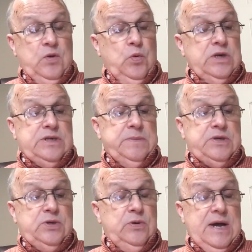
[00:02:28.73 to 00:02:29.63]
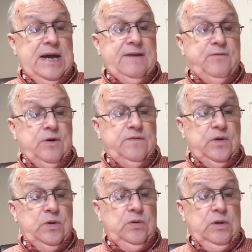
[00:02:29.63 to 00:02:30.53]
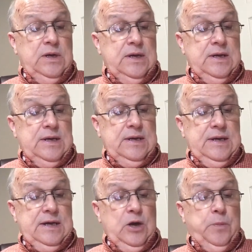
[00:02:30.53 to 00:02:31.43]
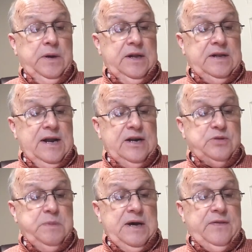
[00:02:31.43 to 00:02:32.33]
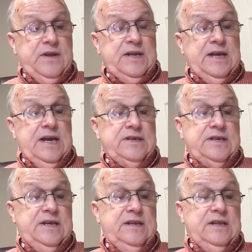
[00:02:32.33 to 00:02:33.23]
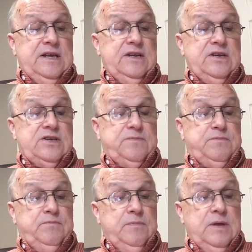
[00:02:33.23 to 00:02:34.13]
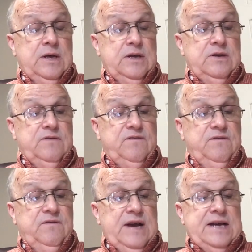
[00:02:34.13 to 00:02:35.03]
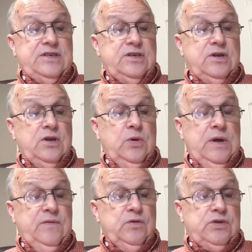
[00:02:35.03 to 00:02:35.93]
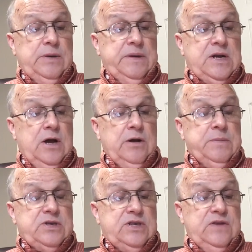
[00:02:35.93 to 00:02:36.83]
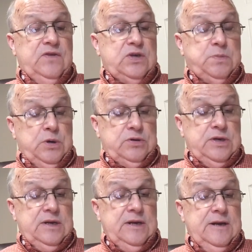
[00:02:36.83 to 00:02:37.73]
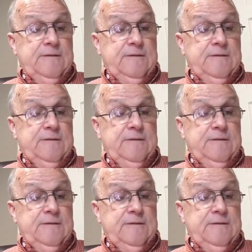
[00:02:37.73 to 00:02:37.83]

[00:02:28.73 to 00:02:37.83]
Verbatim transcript: Wisdom is too high for a fool. He openeth not his mouth in the gaze. He that devises to do evil shall be called a mischievous person.